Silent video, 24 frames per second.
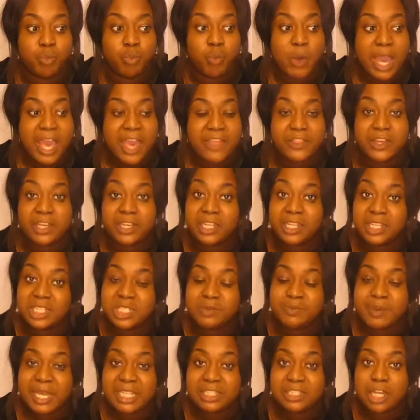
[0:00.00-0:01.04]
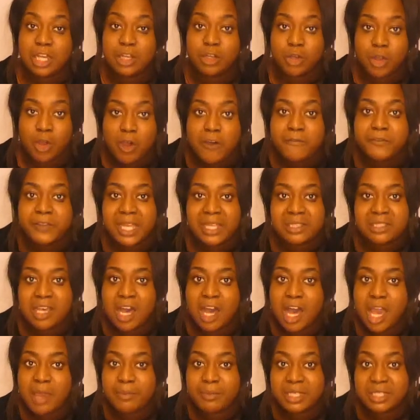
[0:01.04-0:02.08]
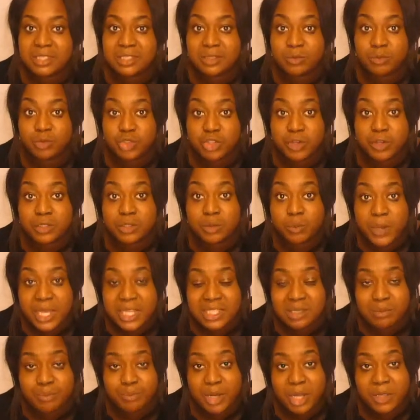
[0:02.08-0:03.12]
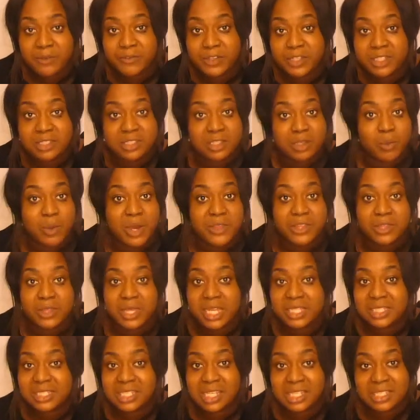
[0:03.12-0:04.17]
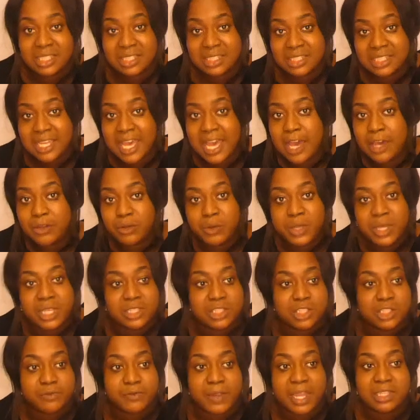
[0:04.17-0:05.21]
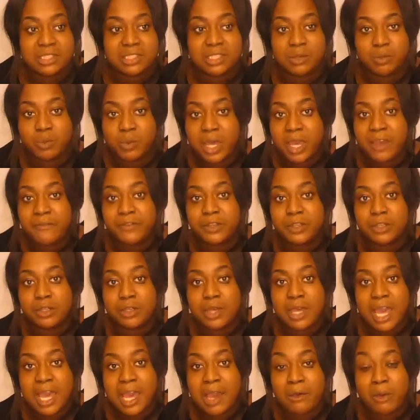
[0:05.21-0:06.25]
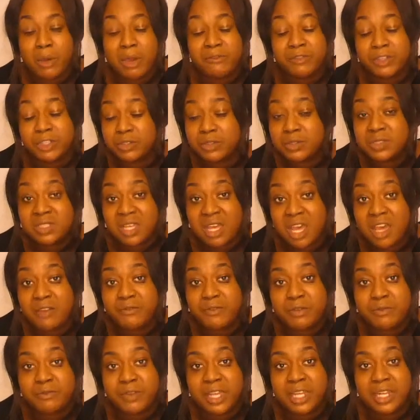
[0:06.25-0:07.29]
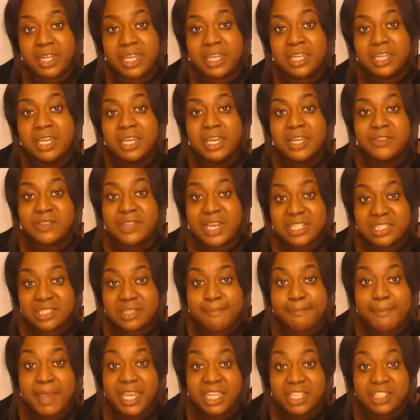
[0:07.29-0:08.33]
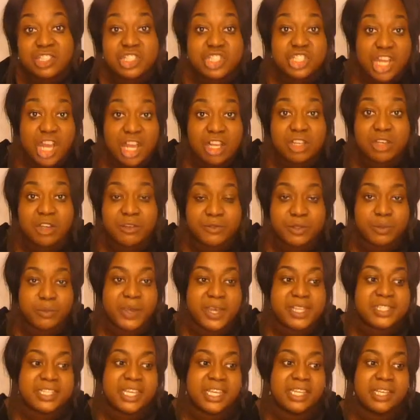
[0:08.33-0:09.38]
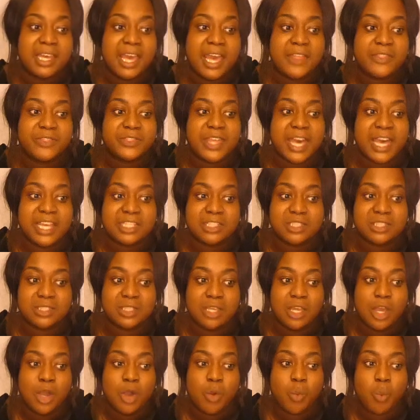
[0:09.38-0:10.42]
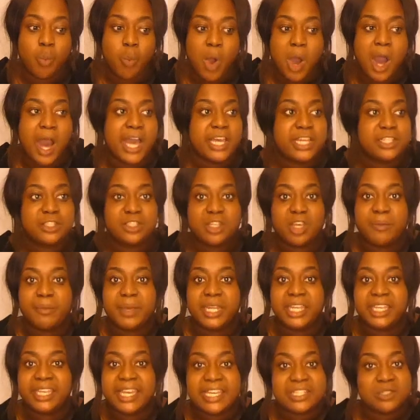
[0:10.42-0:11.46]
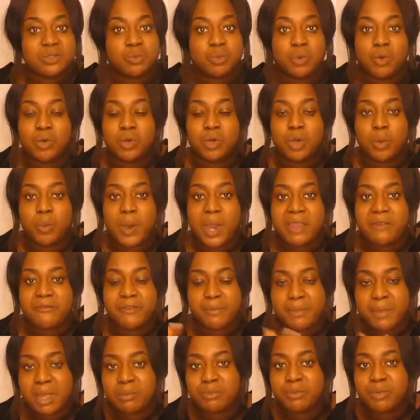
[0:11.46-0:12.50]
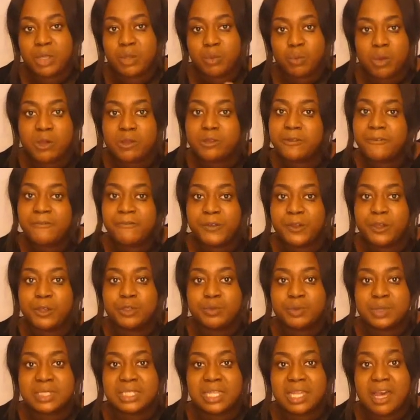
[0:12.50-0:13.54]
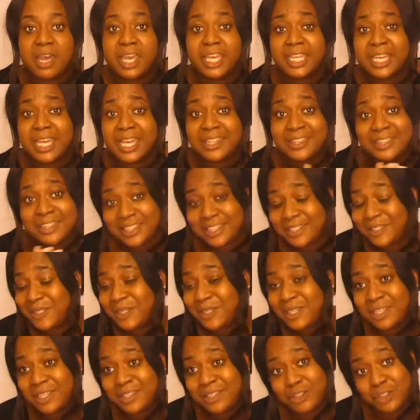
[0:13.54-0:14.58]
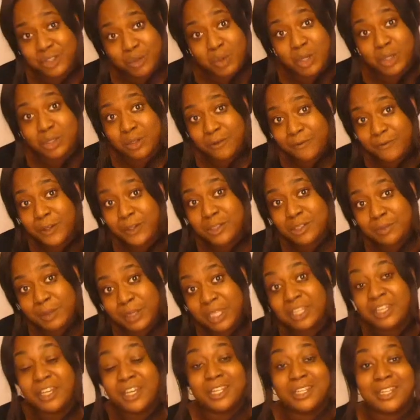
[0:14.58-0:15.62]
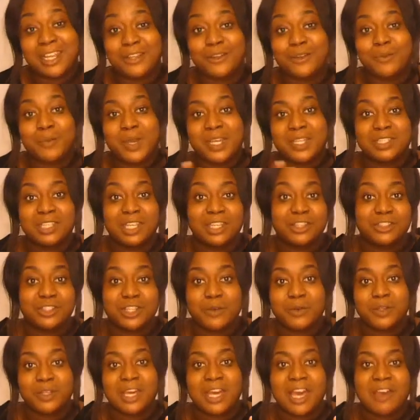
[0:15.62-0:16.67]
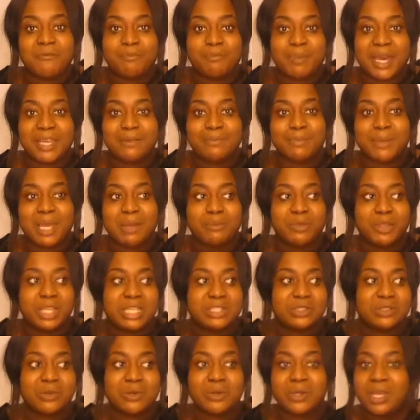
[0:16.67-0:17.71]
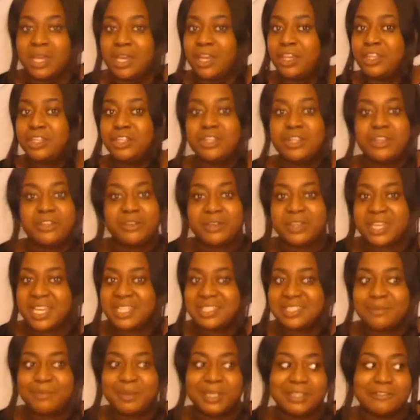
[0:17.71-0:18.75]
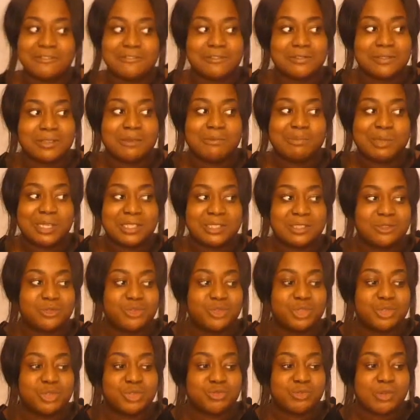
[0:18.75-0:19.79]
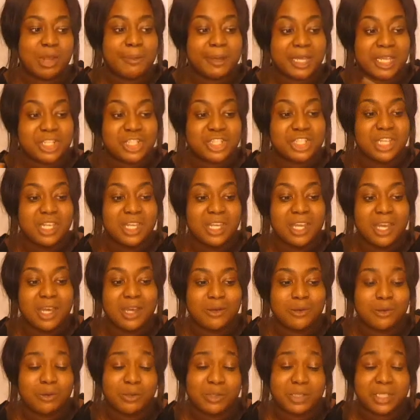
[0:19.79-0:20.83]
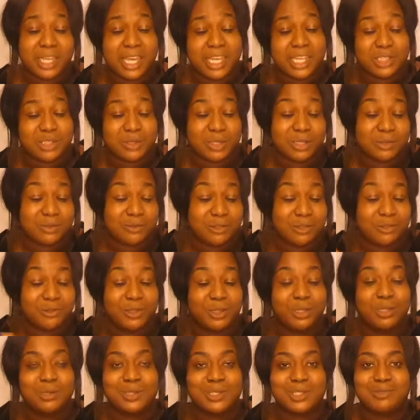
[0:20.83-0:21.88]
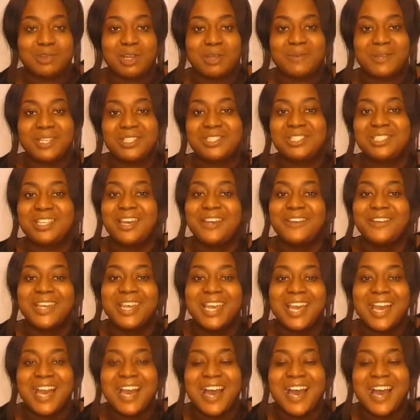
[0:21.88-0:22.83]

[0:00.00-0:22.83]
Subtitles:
where they're going to spend a lot of their time, is during the wedding breakfast. So whether that's sitting down or interacting, however you serve it, really, that's the main chunk of the wedding. And that's why so many guests walk away remembering what the food was like. And you want your food to be good at your wedding. You don't want to have bad memories, or, you know, your guests to be like, oh, that person's food was rubbish. or the catering food was rubbish. So